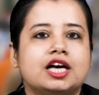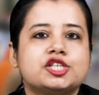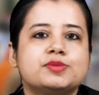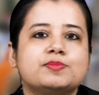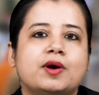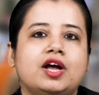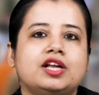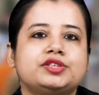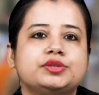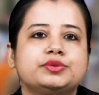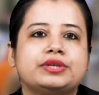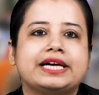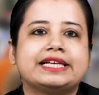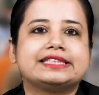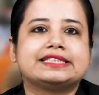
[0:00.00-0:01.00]
A small
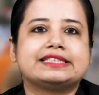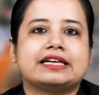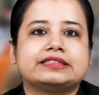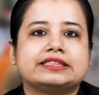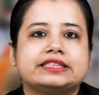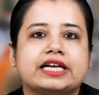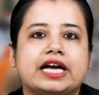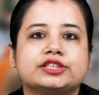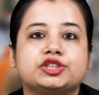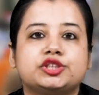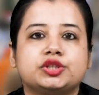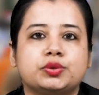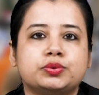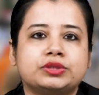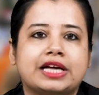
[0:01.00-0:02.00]
two-night study has
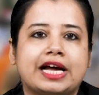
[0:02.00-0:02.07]
shown